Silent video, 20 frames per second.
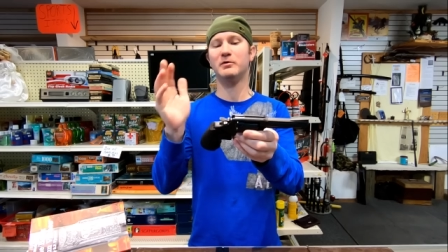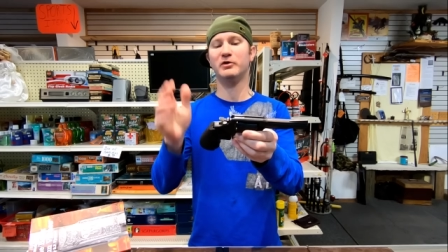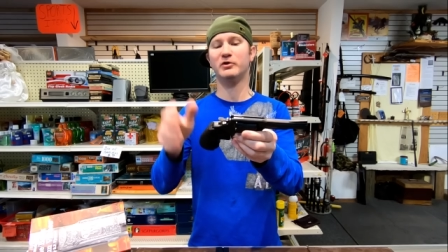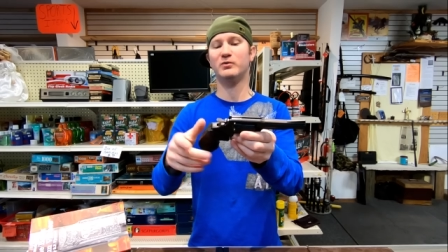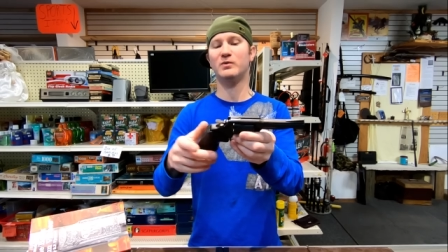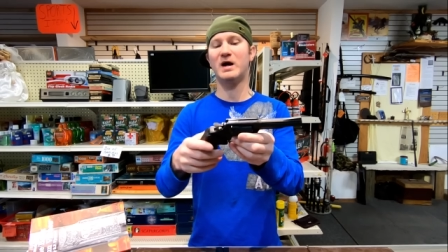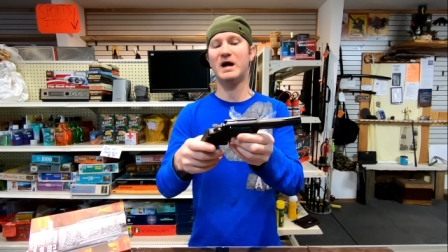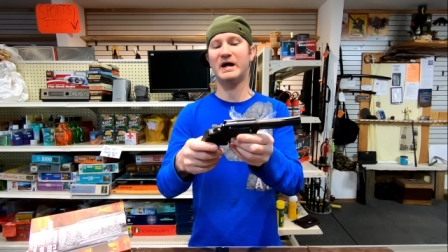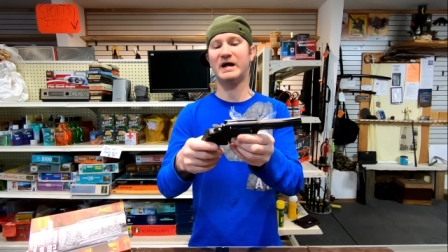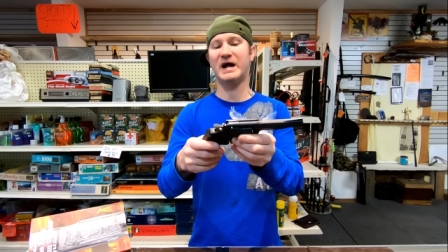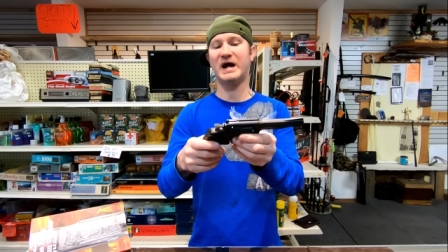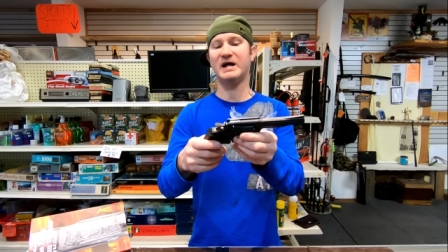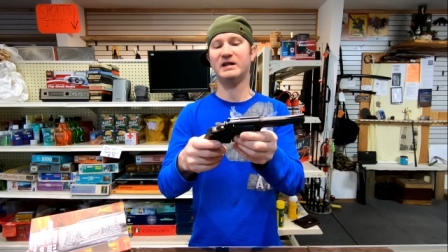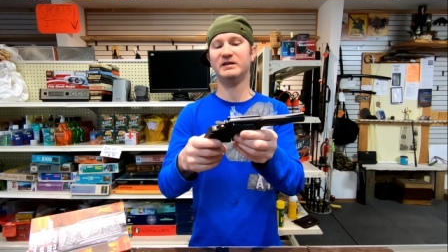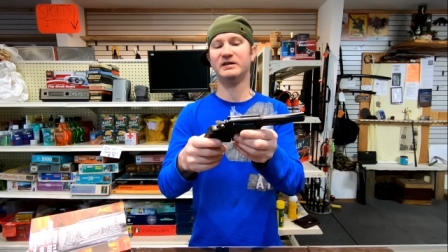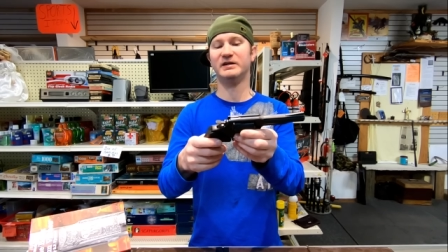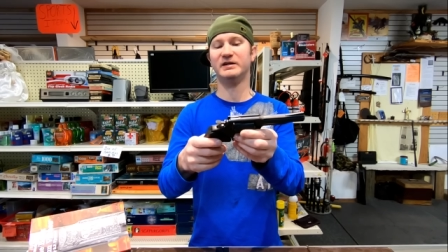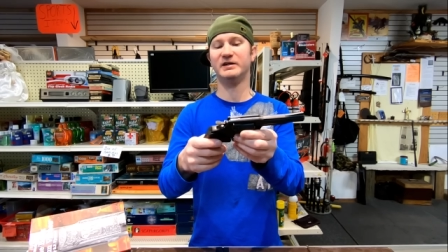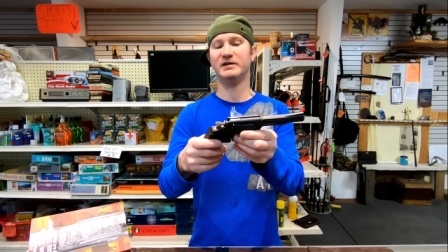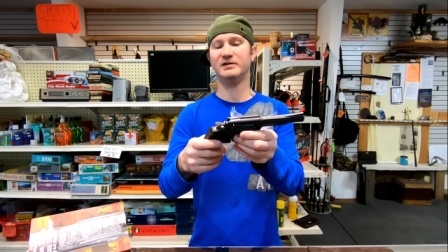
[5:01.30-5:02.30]
the Rock
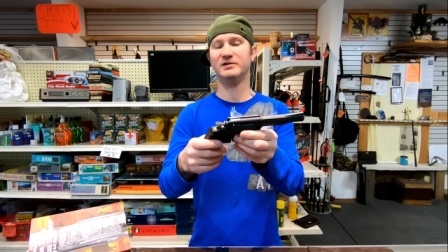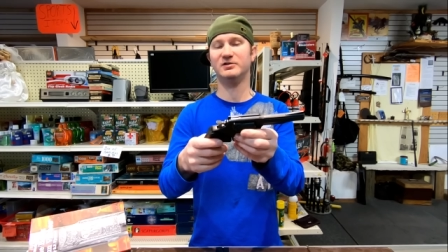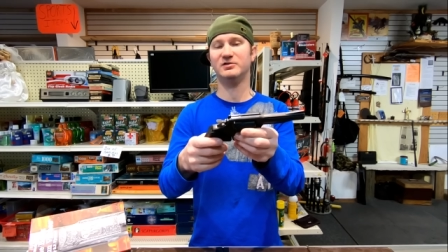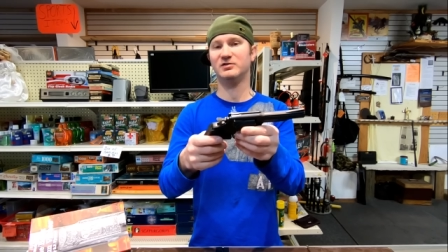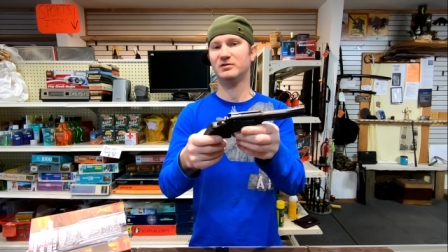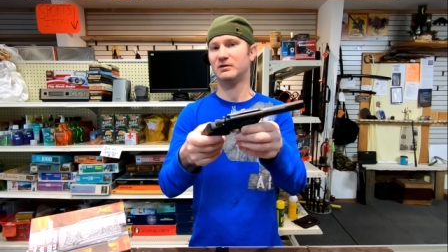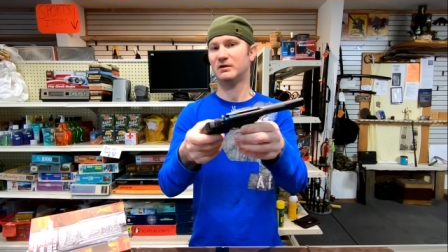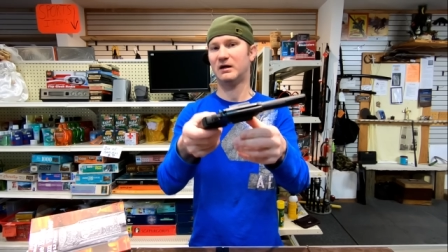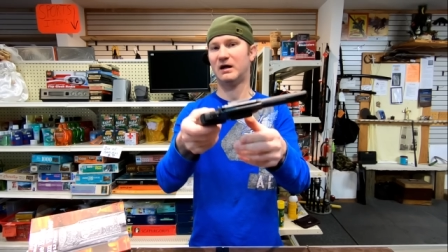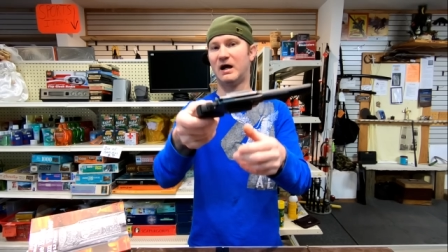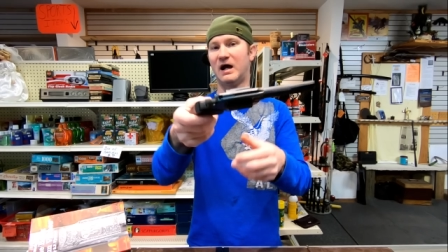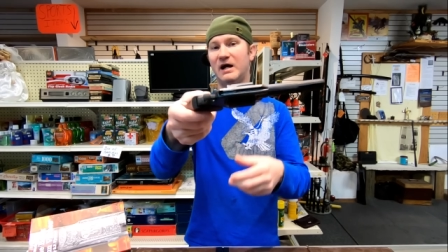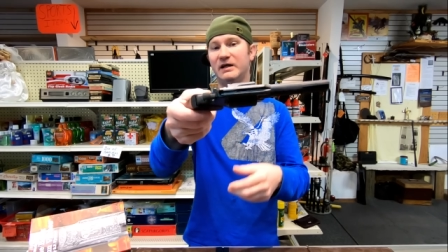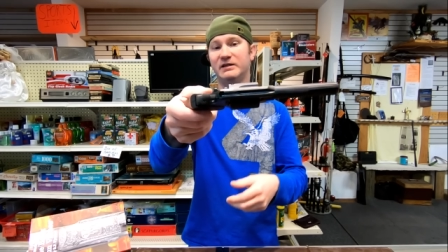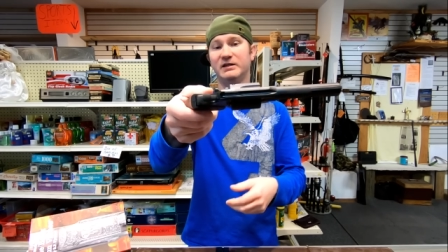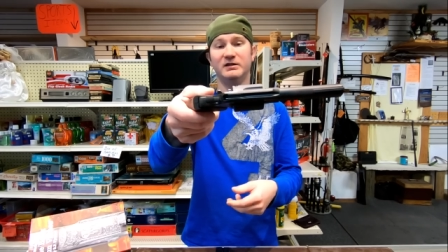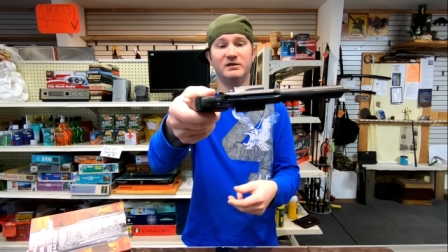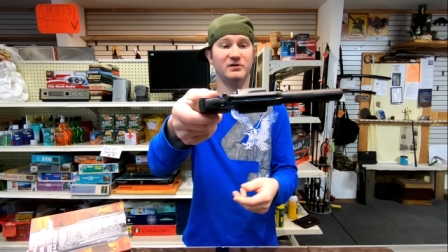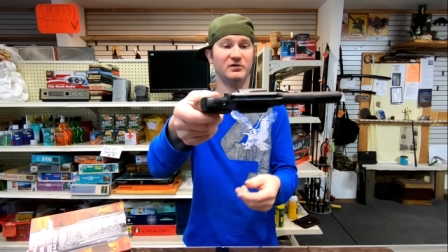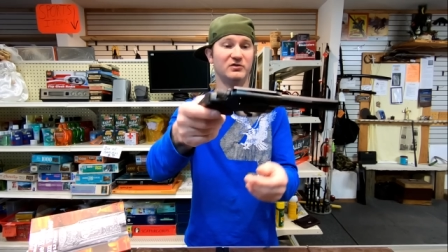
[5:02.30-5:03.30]
Island is, I
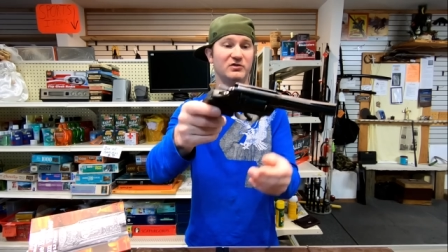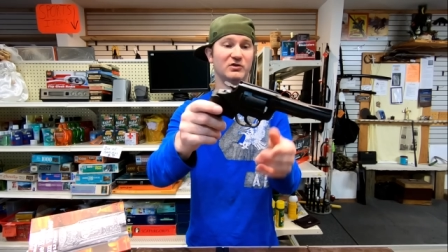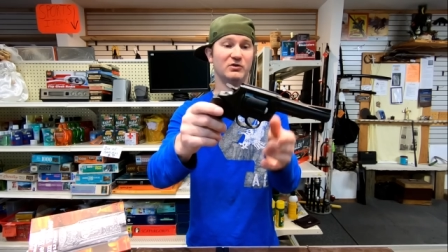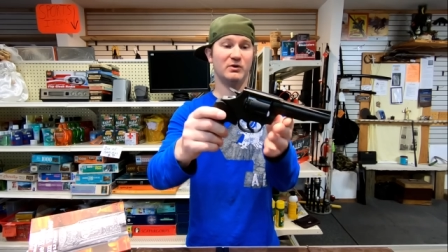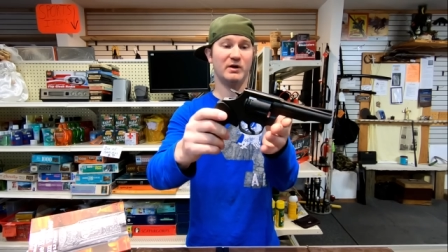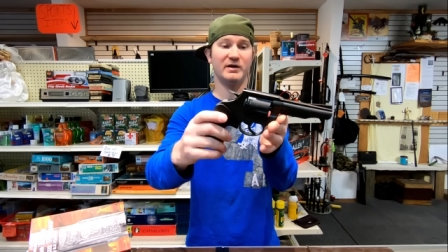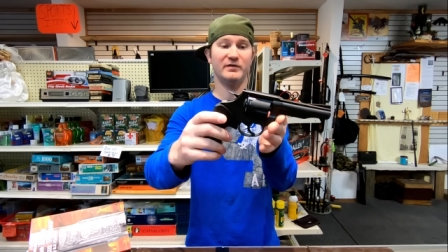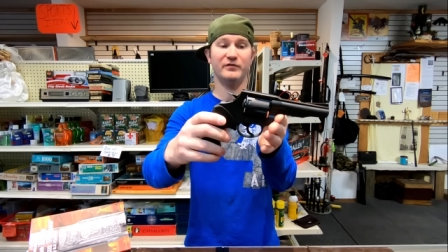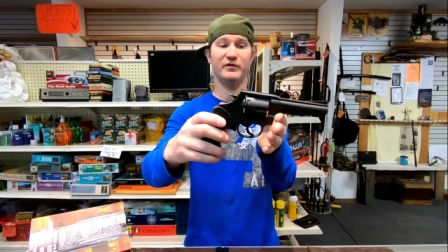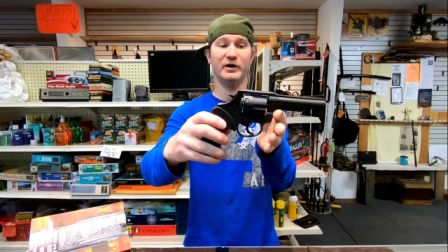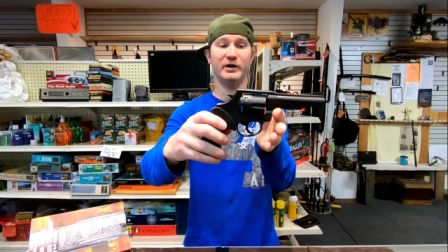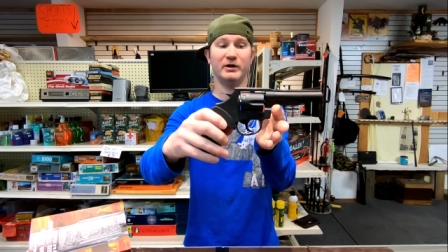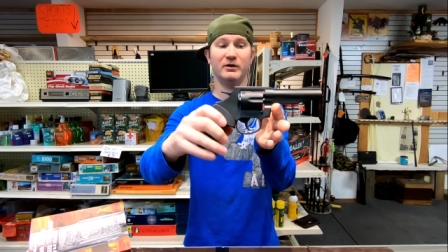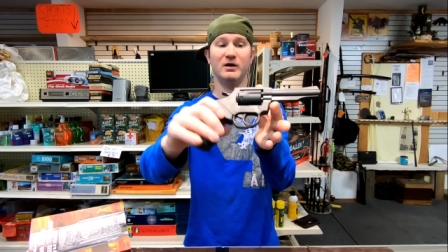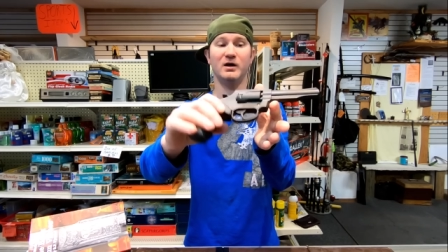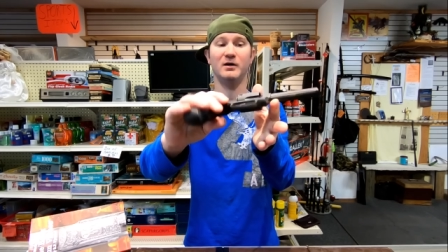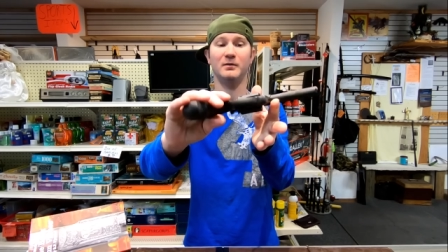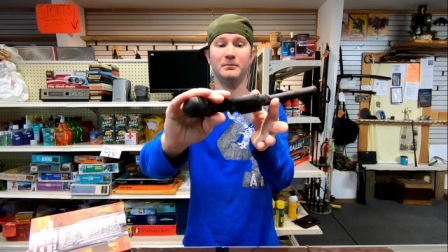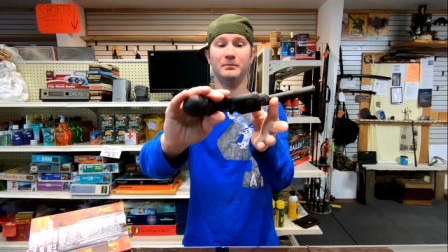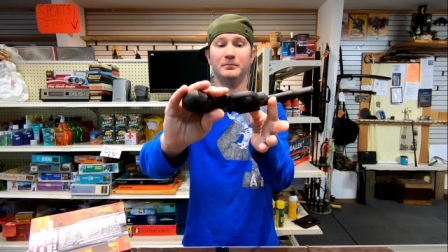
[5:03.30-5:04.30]
think this is a great
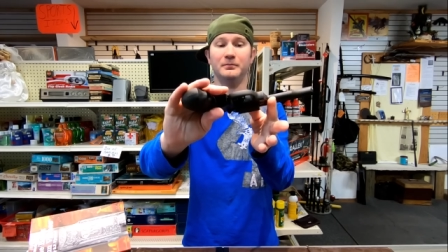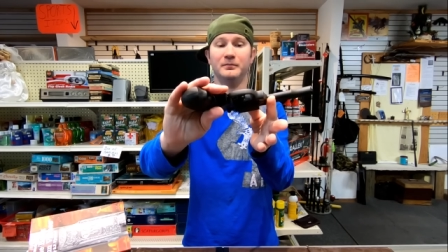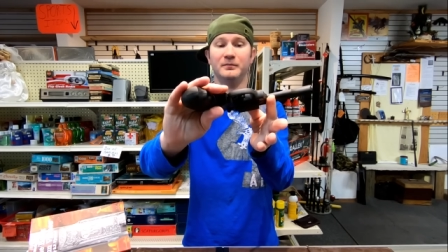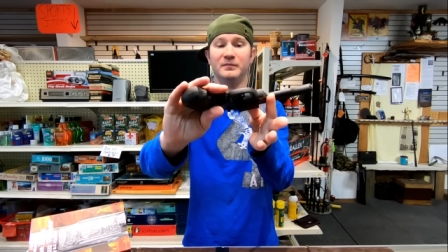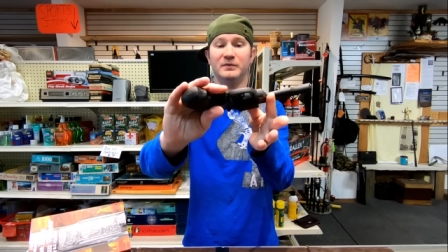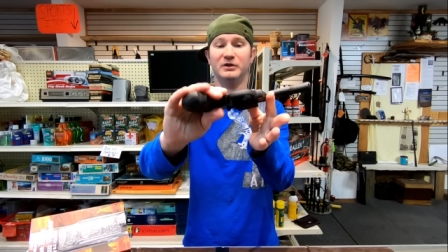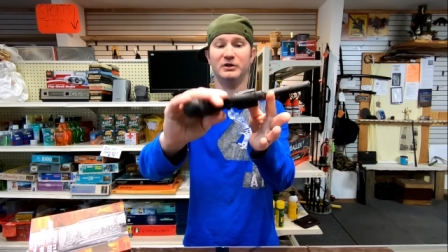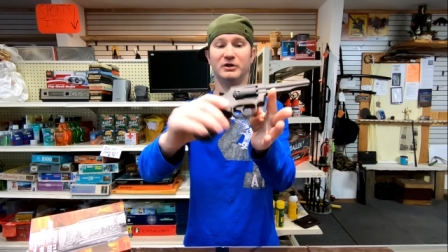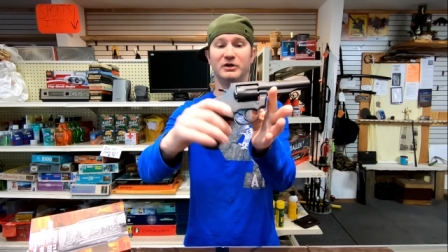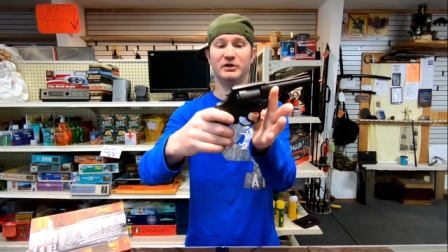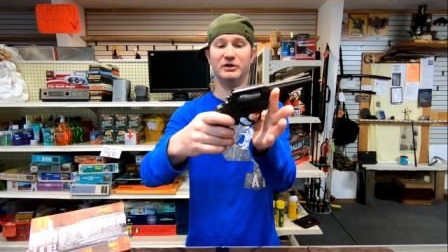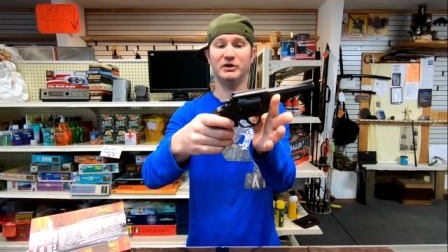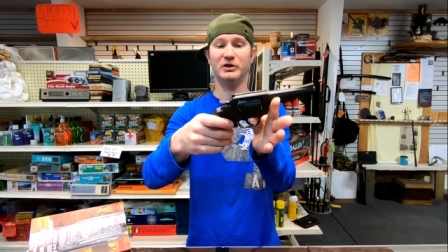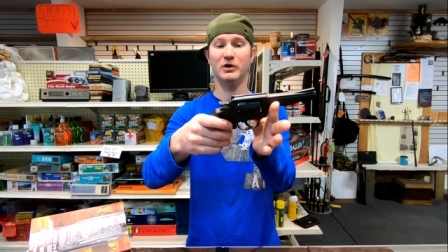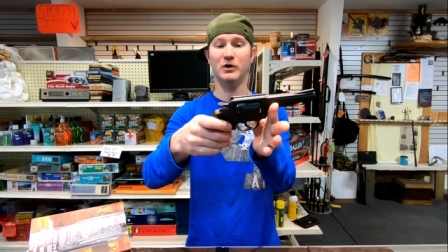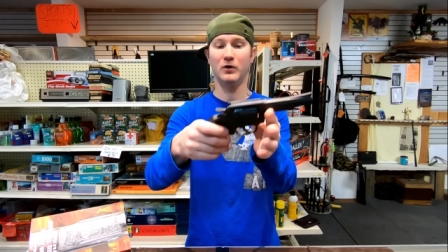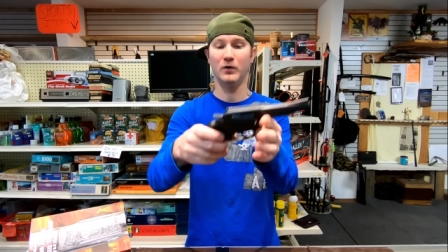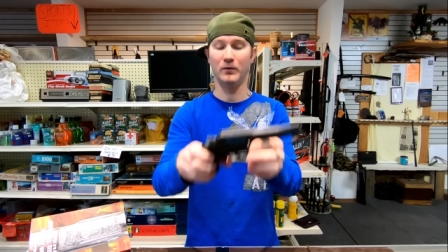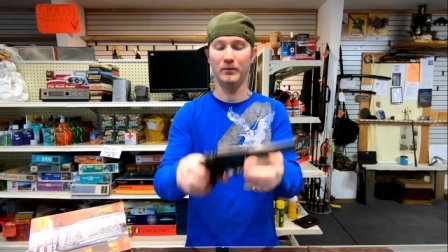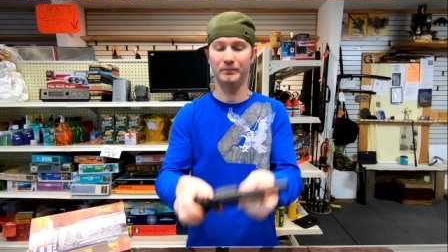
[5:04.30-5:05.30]
firearm. You're good to
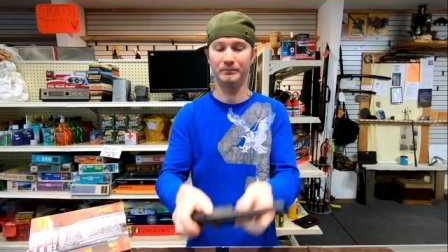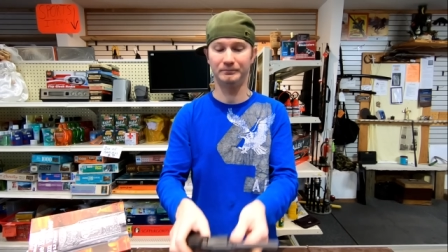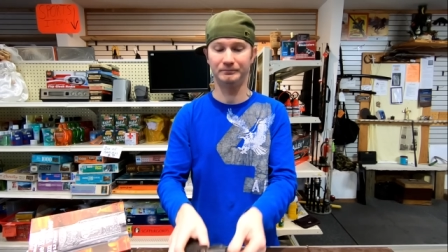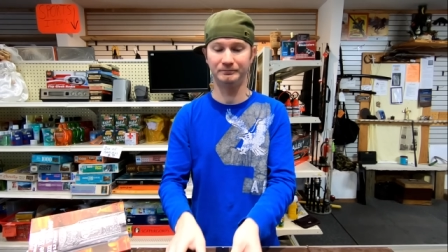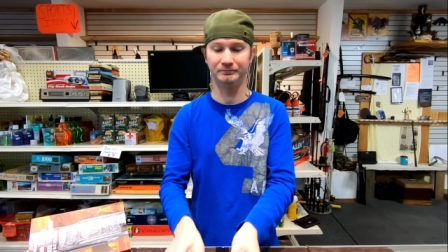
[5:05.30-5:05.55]
go.